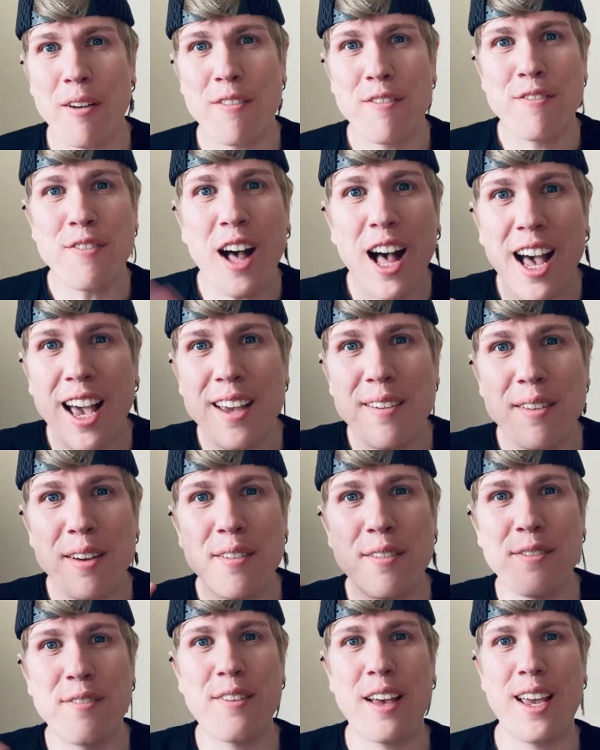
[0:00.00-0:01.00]
5
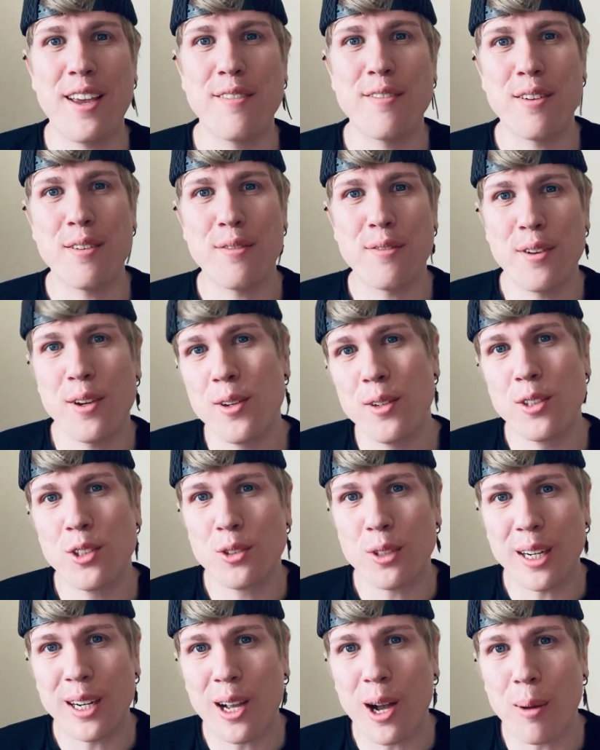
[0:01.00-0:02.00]
favourite food and
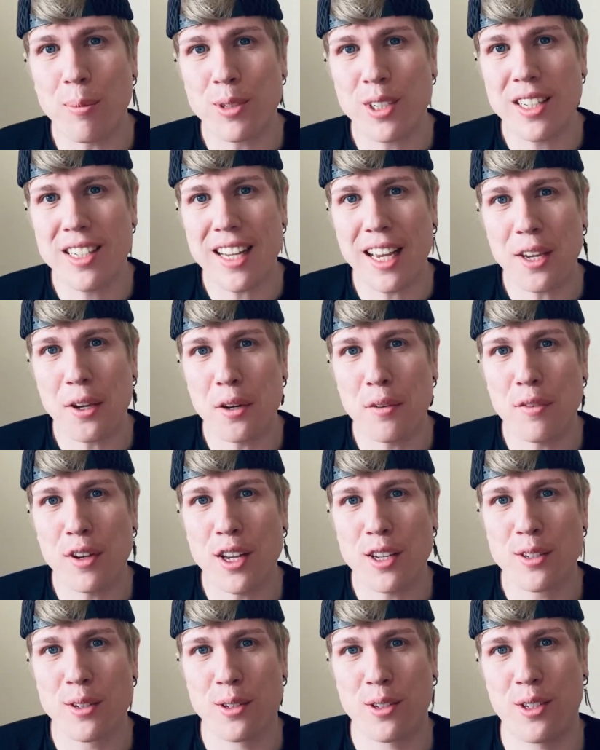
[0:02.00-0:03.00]
drink options at
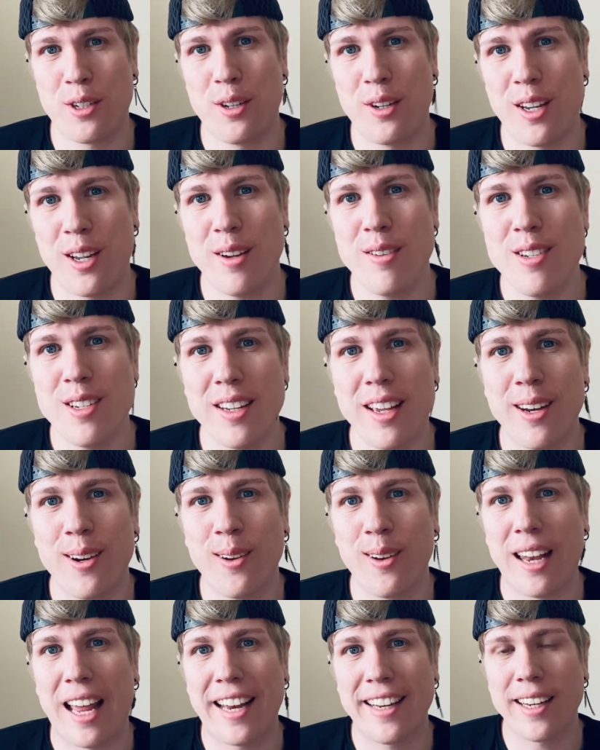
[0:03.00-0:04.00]
Universal Studios in
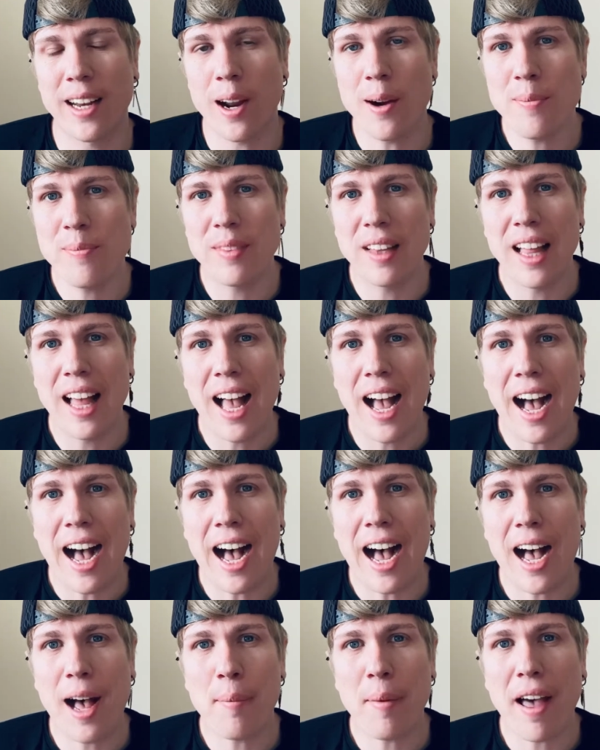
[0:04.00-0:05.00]
Orlando.
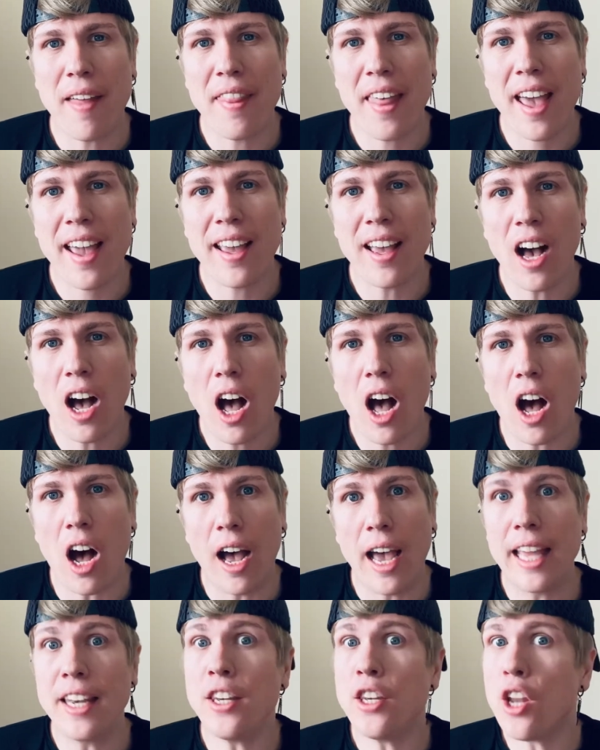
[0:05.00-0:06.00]
And they are
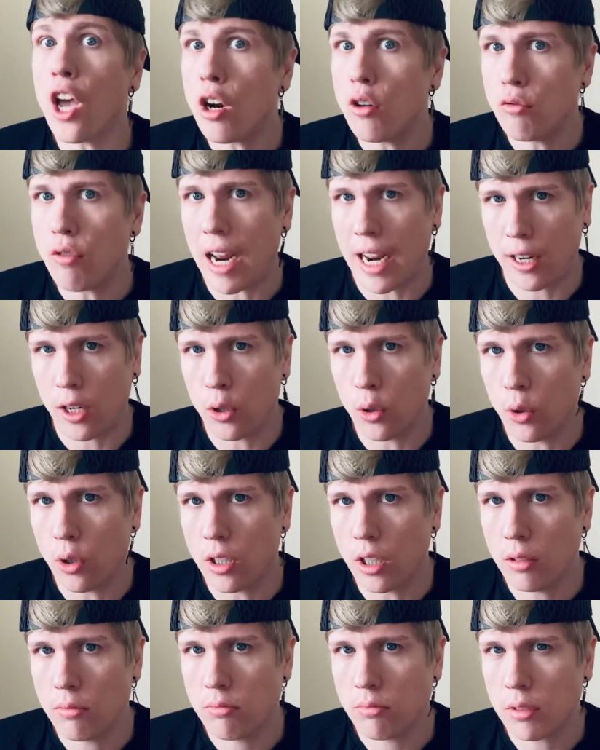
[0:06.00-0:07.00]
in no rank
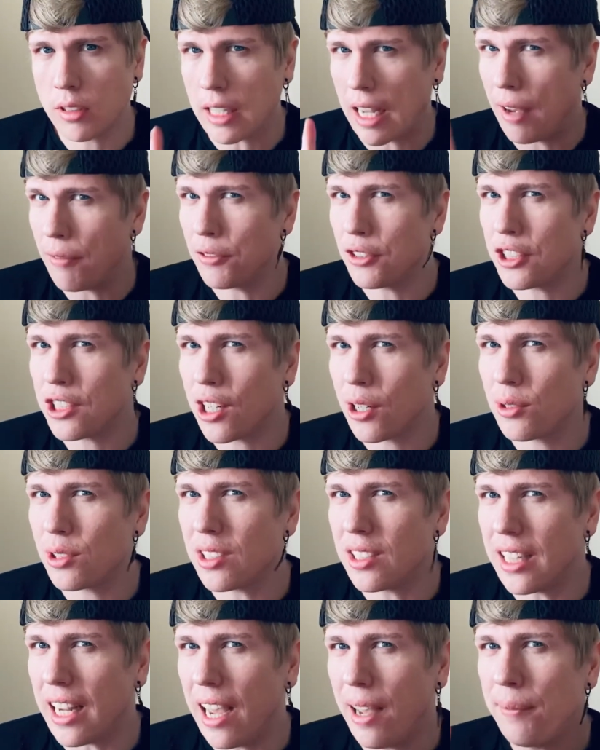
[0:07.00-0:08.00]
order, because I haven't chosen
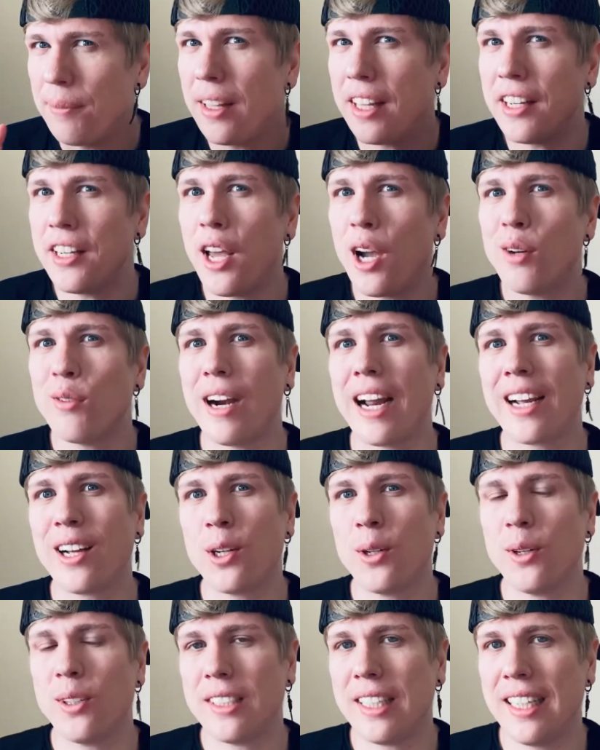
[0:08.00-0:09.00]
yet, in no rank
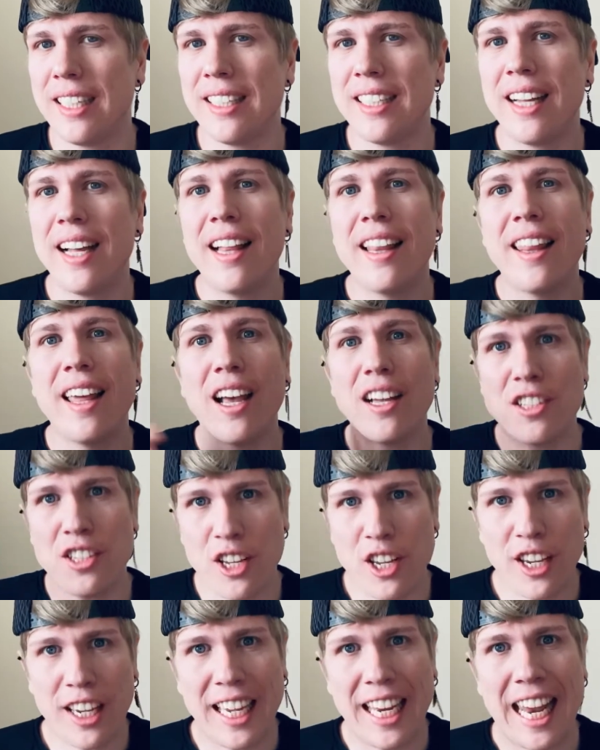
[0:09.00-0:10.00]
order. They are
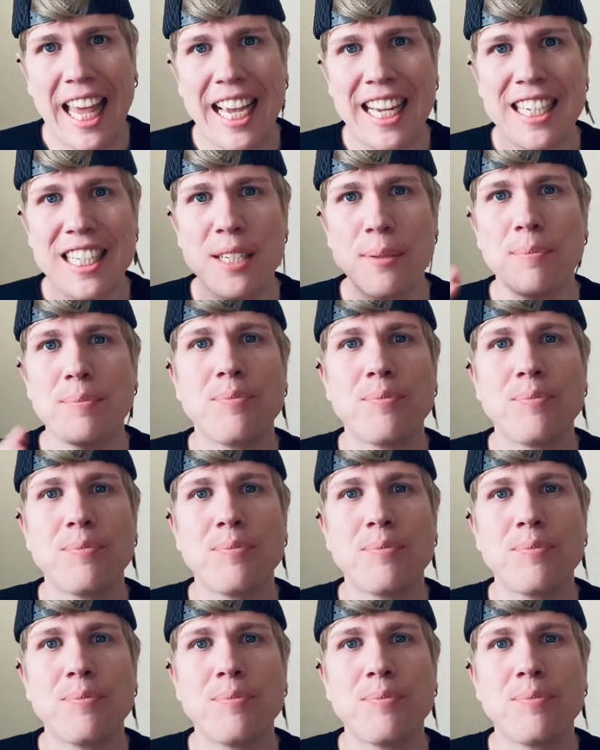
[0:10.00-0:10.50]
turkey legs,